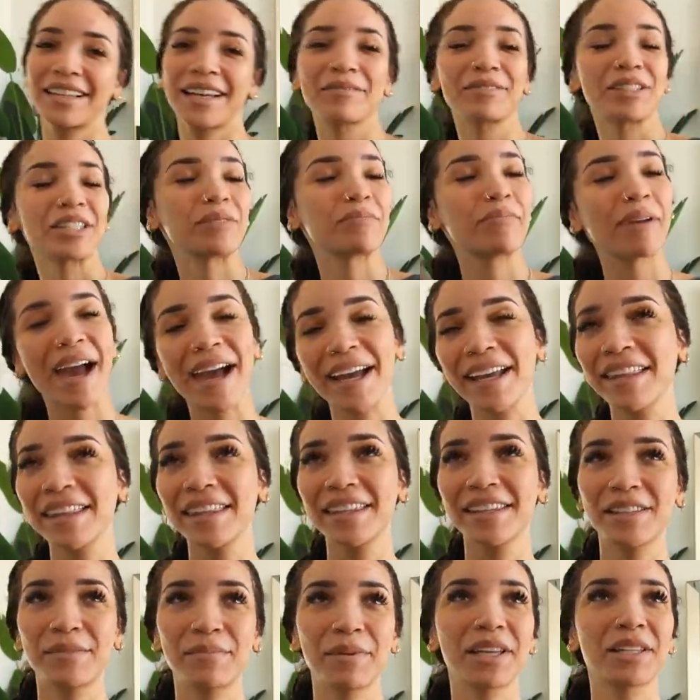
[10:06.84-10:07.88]
I'm just back in
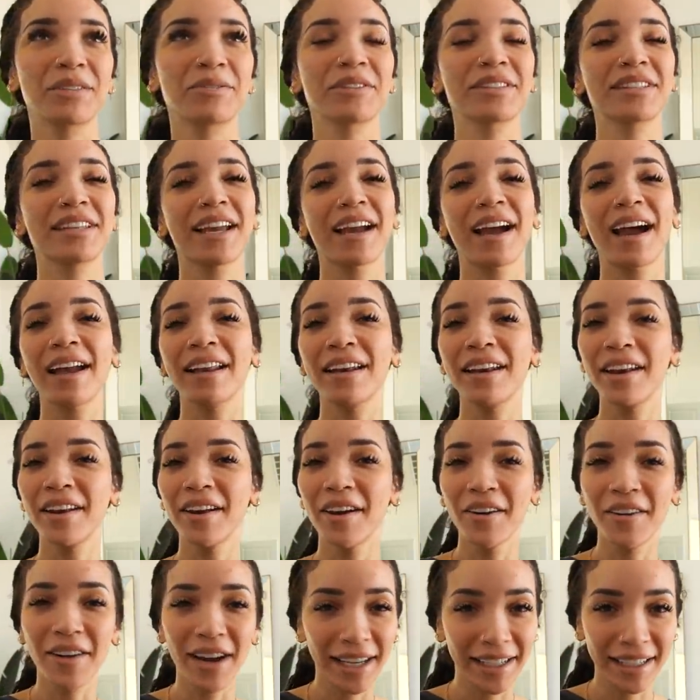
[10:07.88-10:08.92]
this space where it's like, I
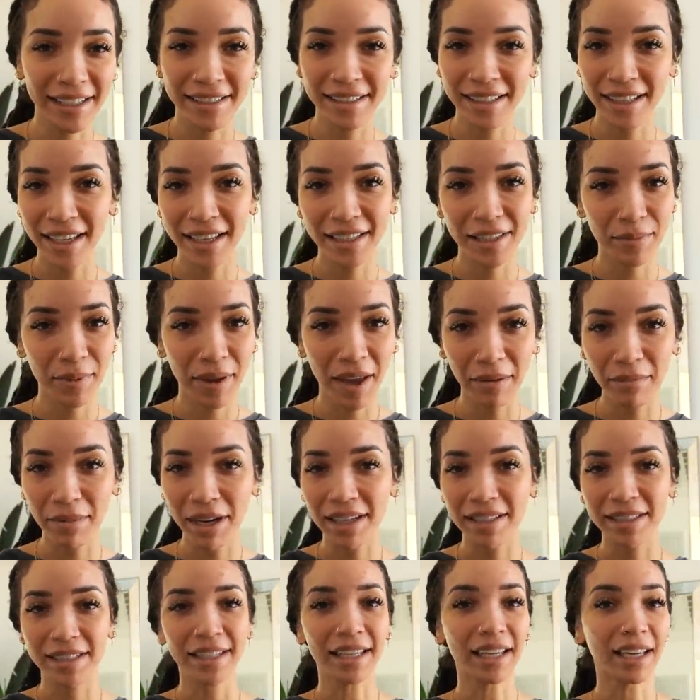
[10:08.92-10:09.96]
know I need to expand
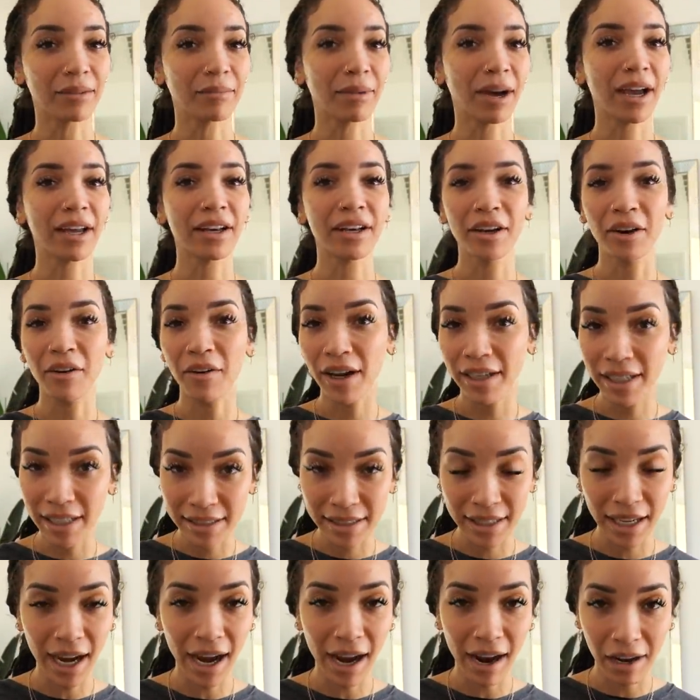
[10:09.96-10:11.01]
my team. I know I need
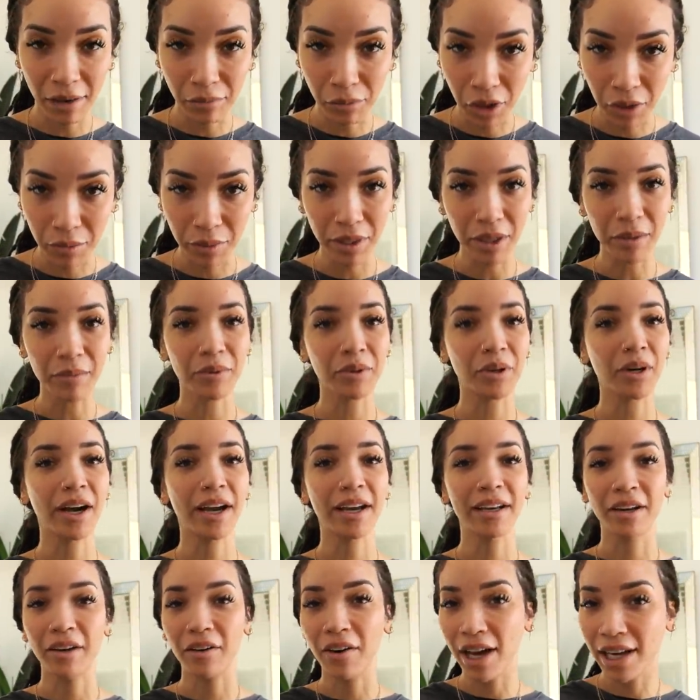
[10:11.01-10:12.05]
to hire more people.
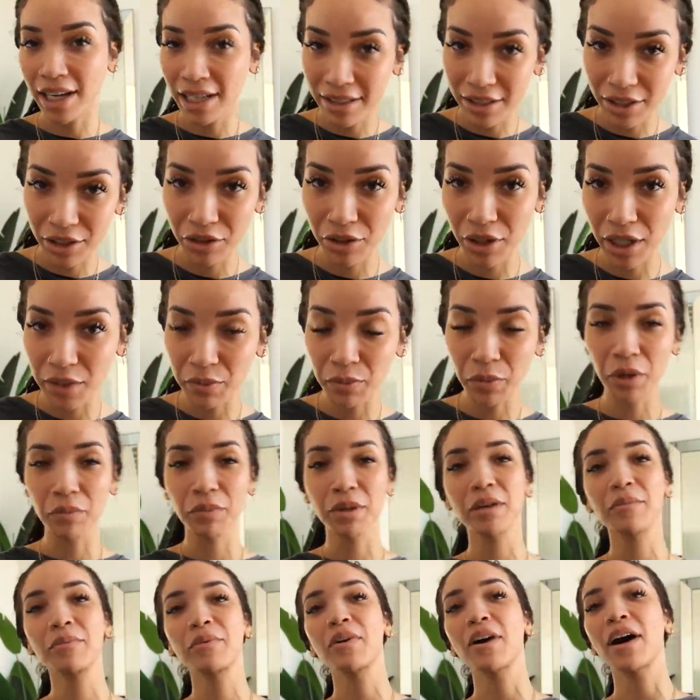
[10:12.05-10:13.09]
I know I need to trust more
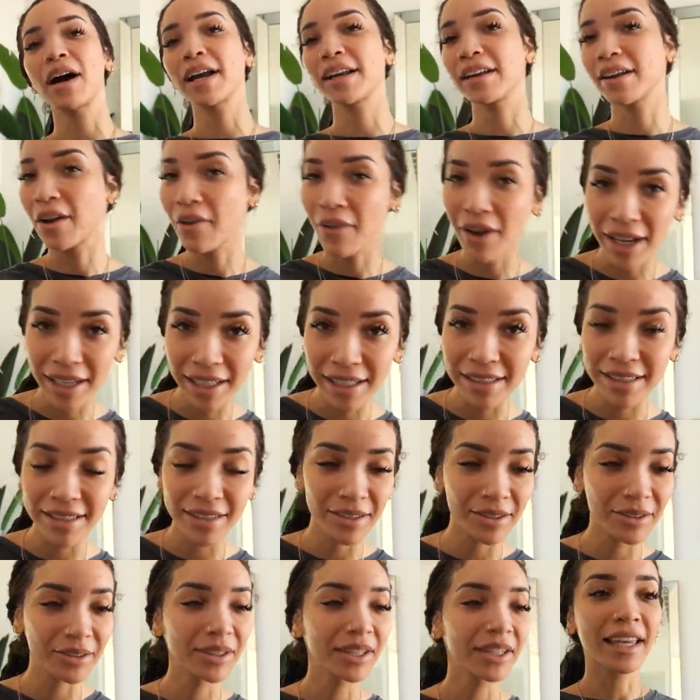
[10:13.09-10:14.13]
people. I know I need
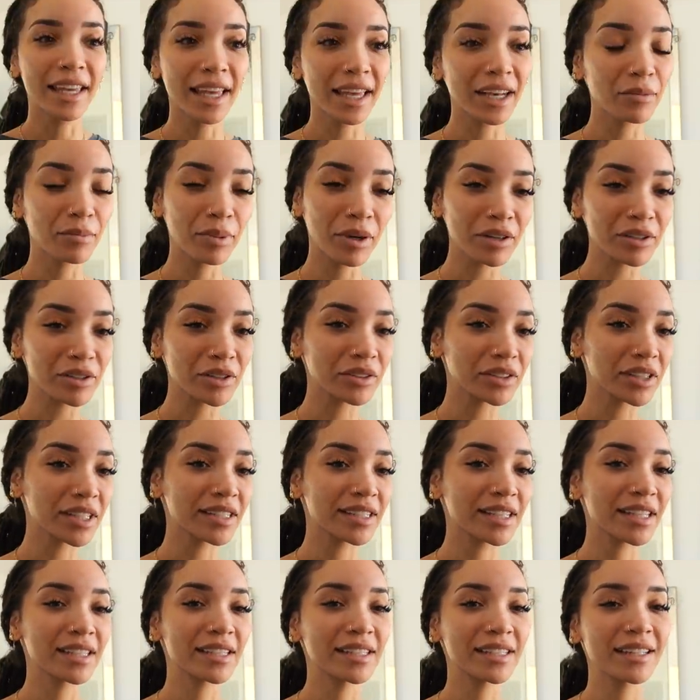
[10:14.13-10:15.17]
to get a personal
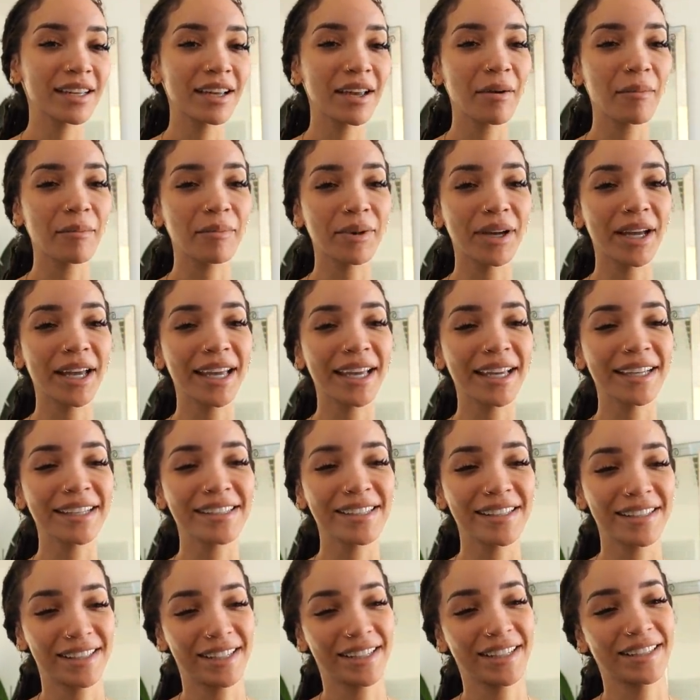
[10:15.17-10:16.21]
assistant, but
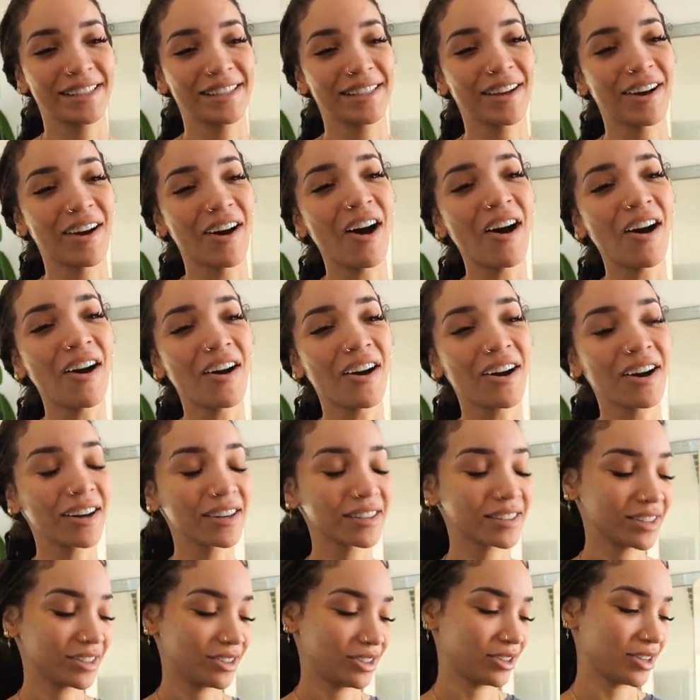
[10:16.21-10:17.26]
it's just
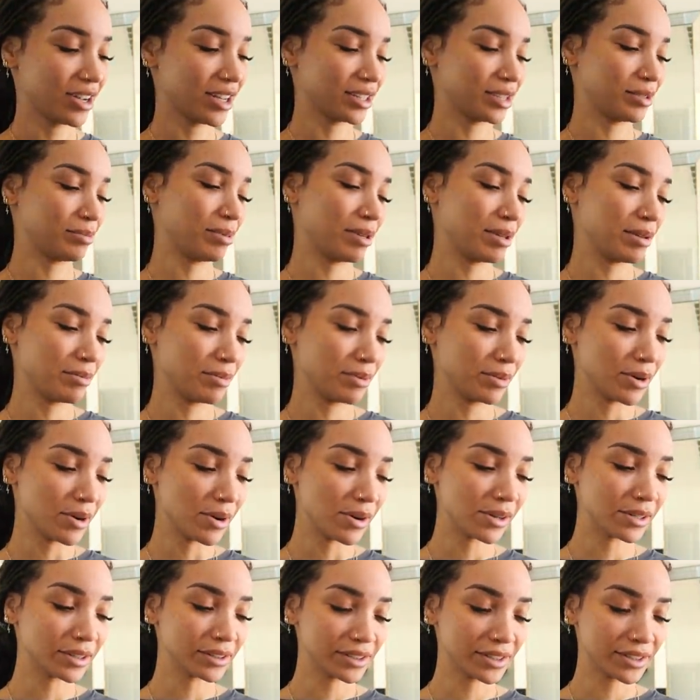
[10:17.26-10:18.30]
hard to trust
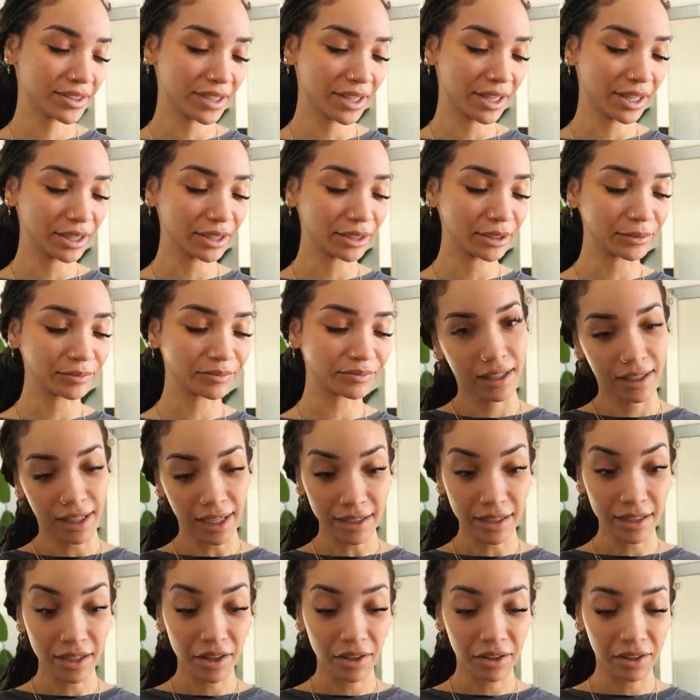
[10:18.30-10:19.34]
people. So
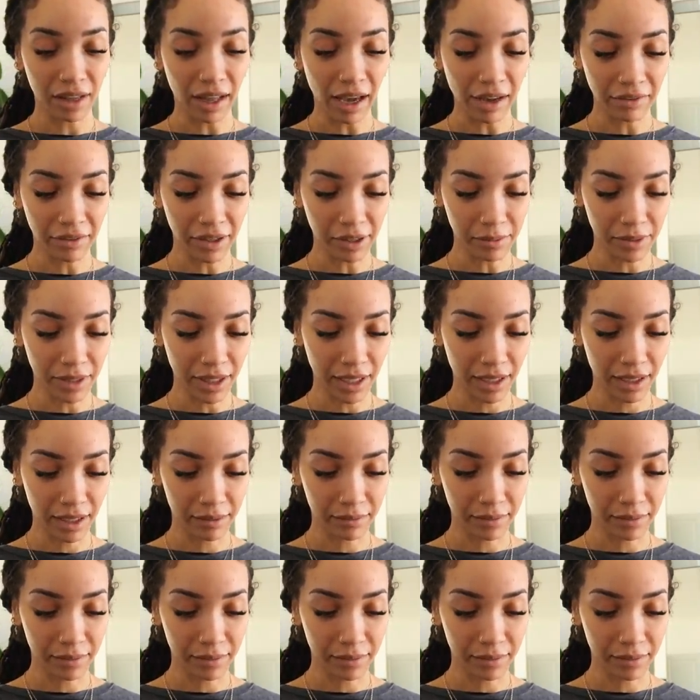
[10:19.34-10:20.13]
that's another life update.